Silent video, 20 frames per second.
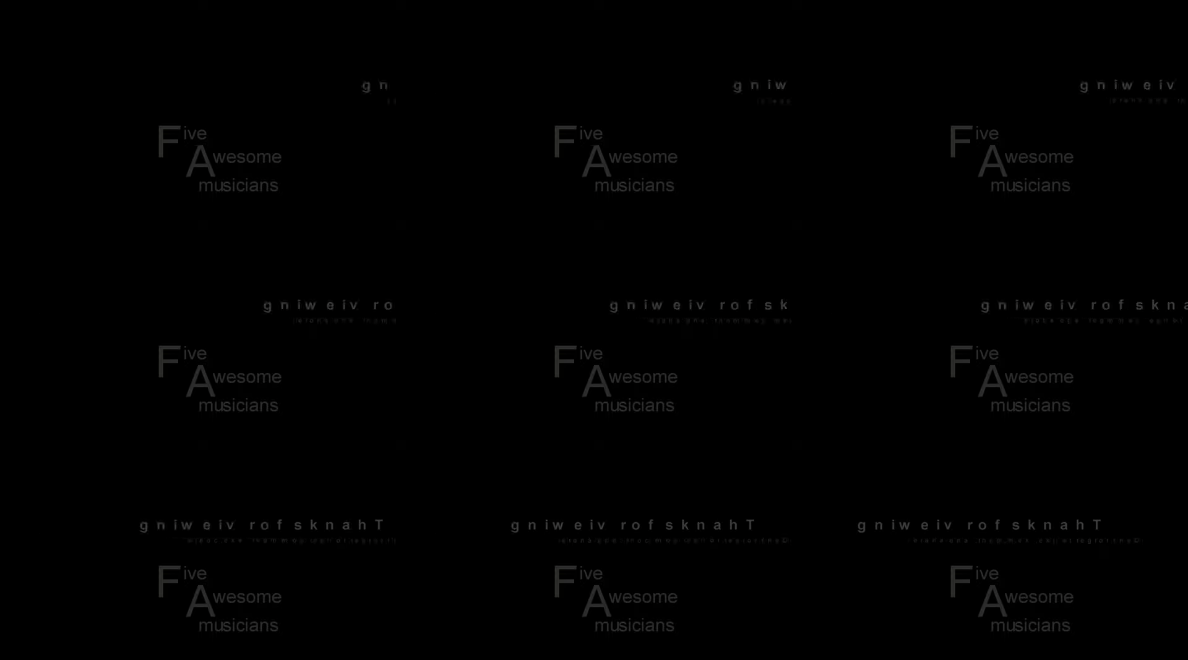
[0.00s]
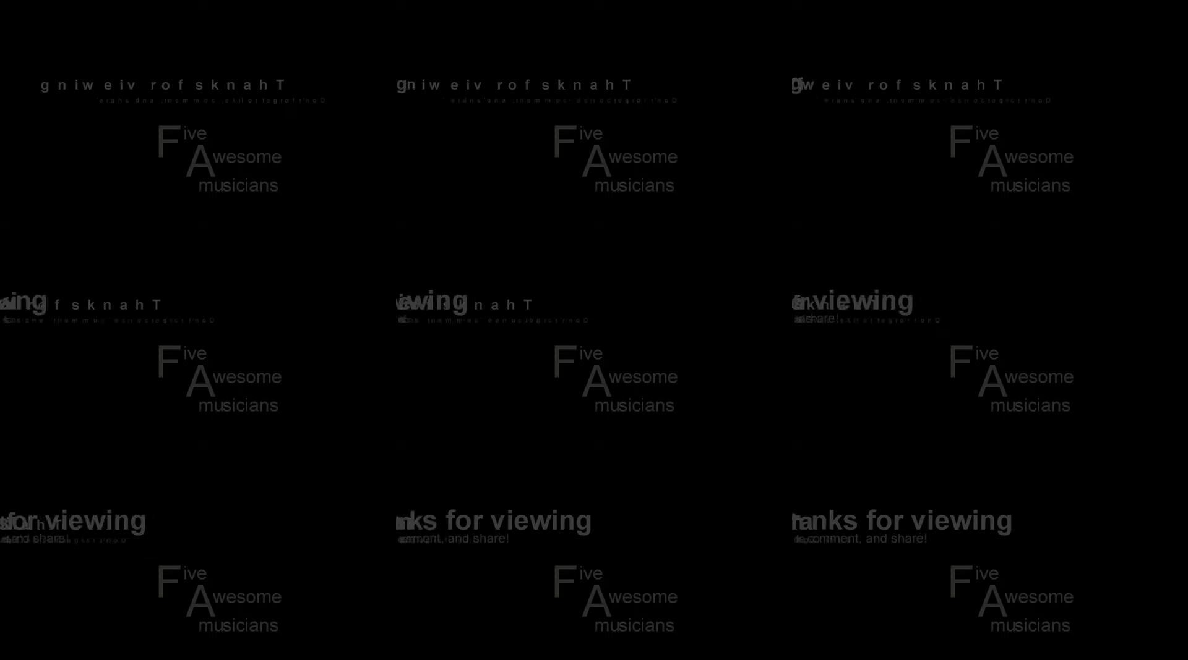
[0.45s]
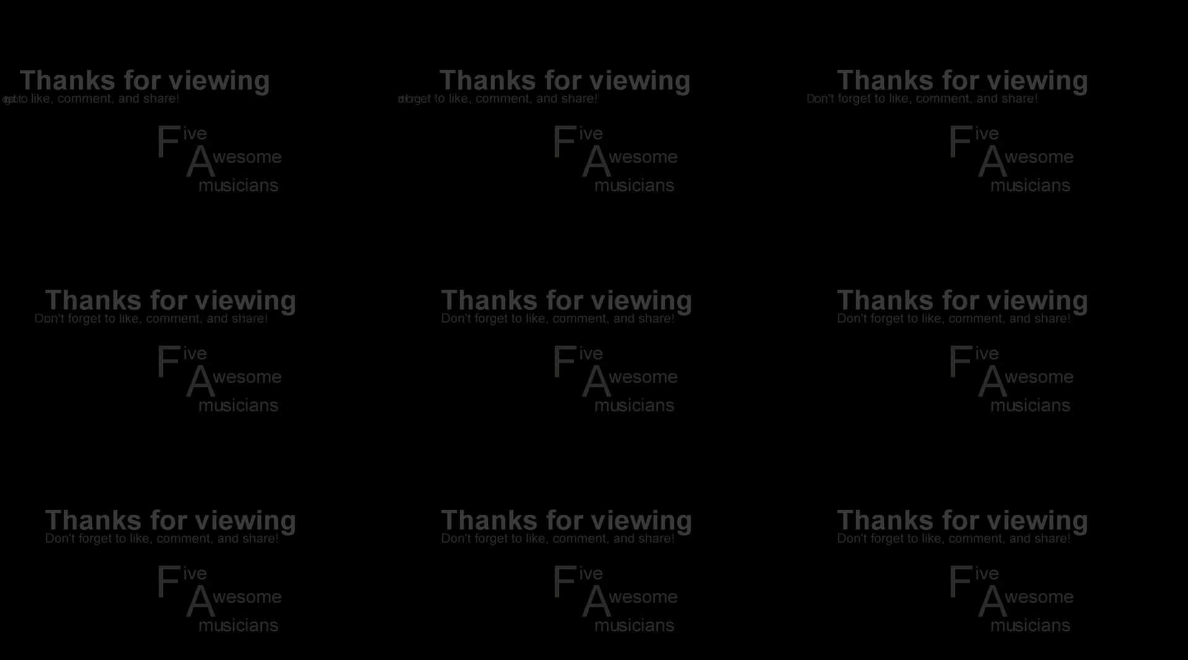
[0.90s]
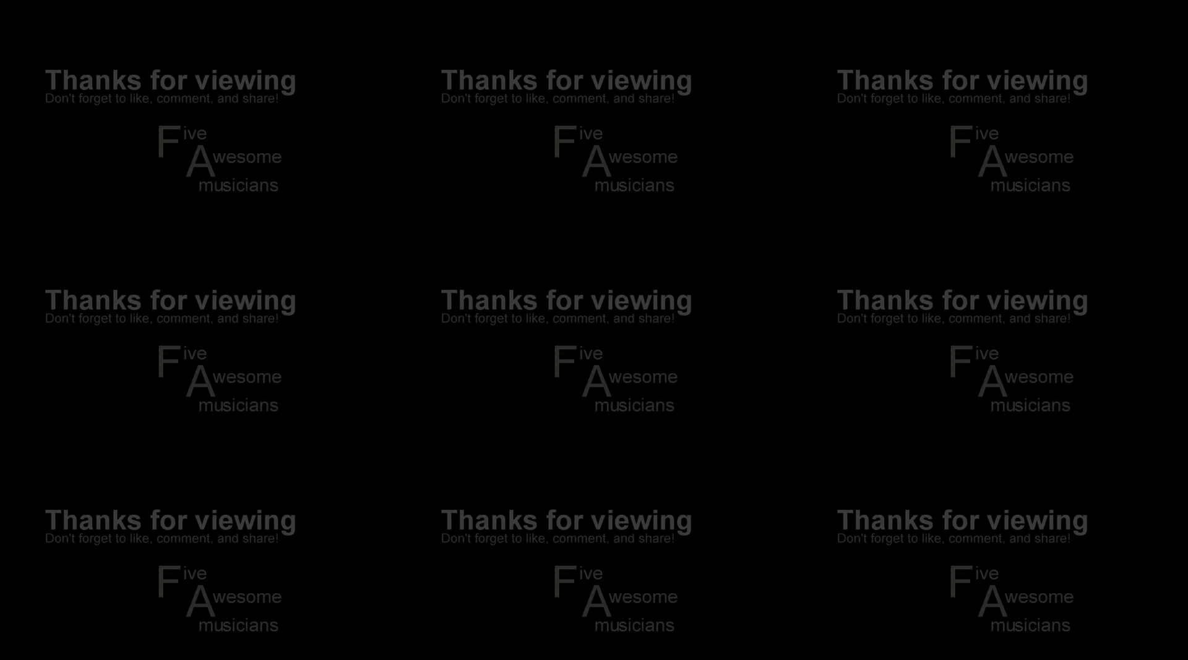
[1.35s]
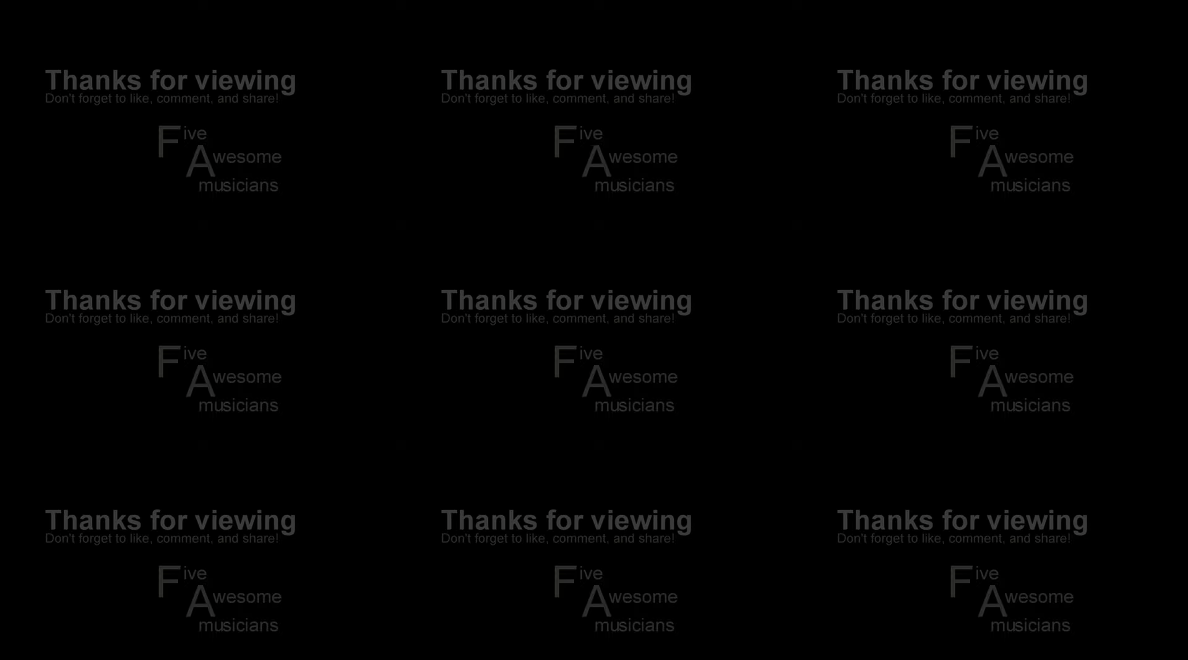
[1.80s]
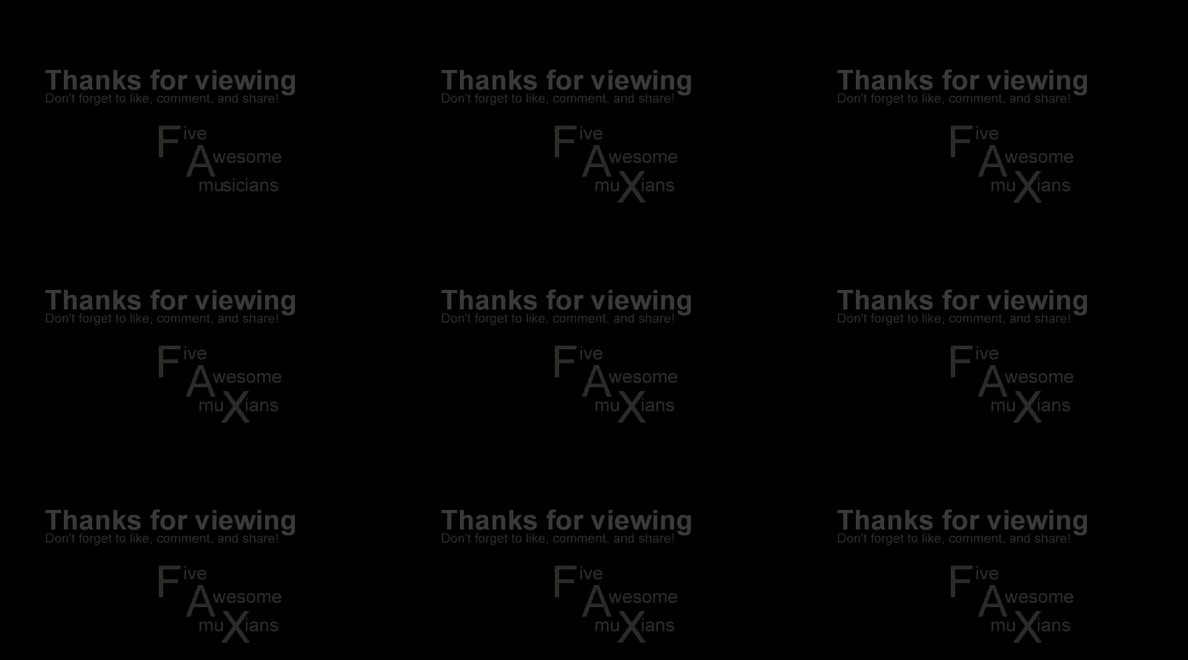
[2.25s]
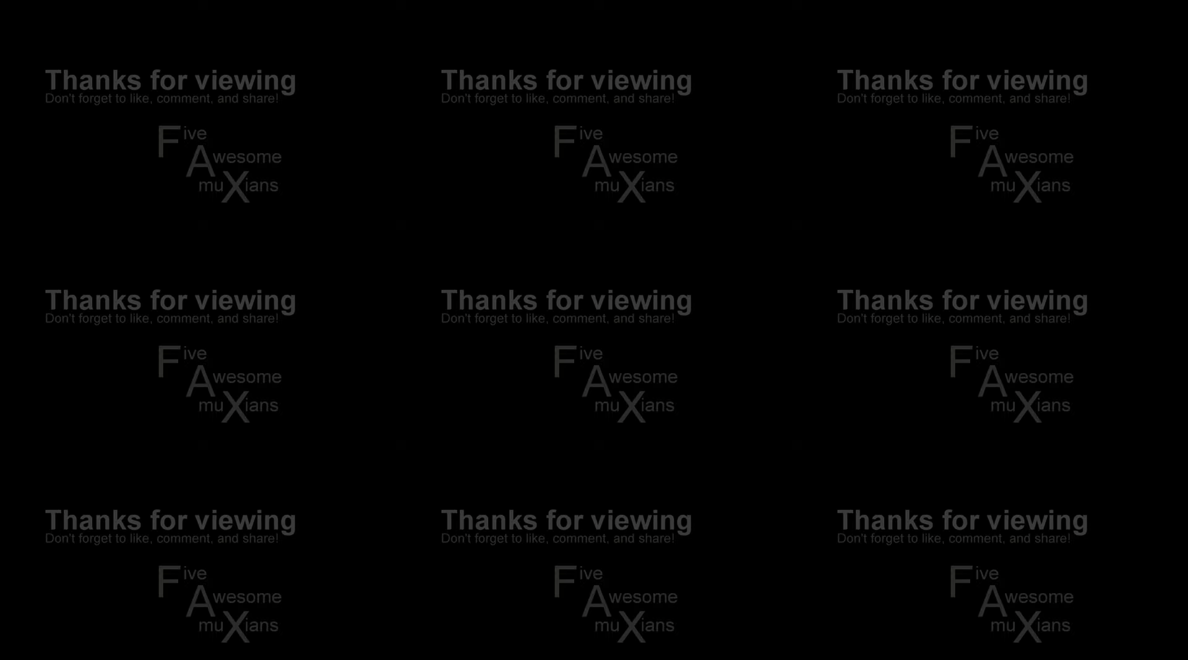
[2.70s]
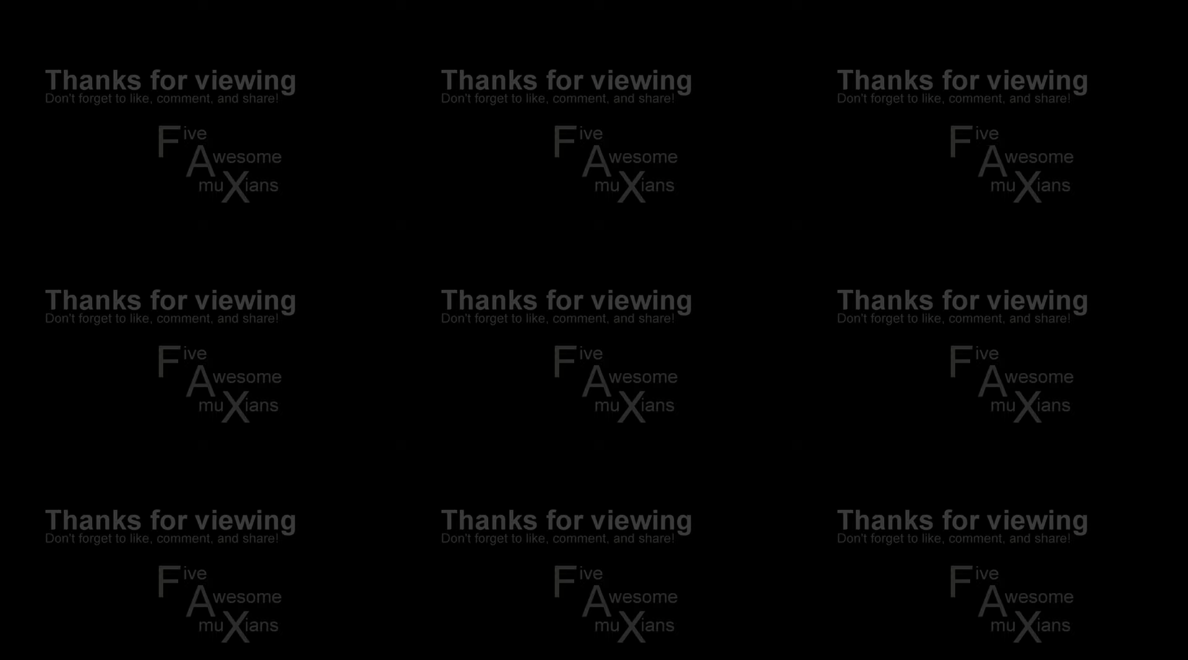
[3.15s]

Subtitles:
[unreadable: no face in view]